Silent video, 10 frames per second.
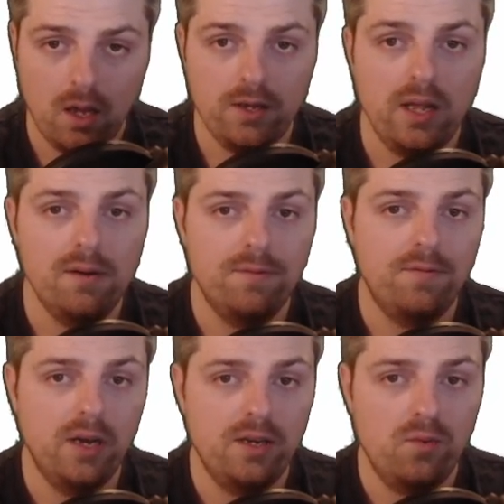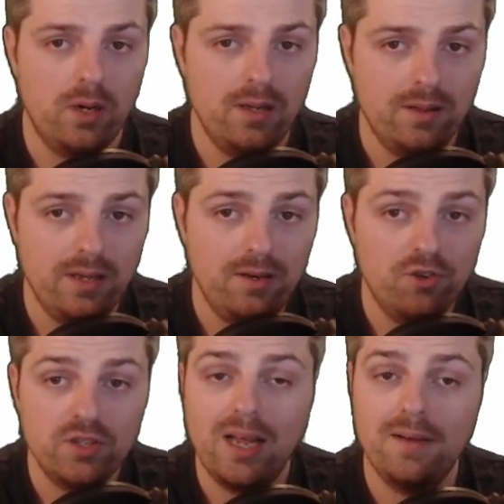You need to find one, then
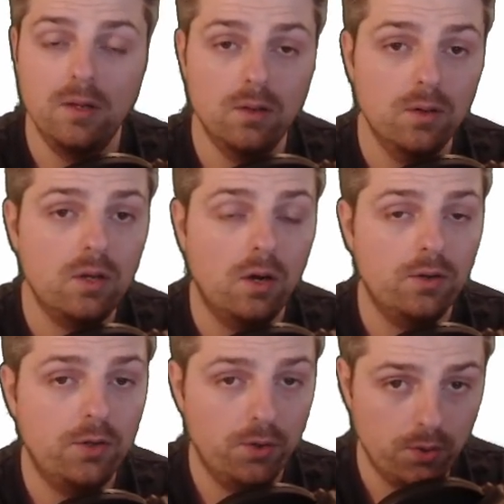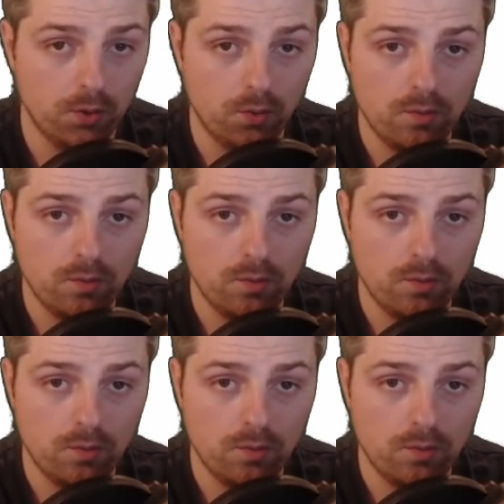just have a look on Google.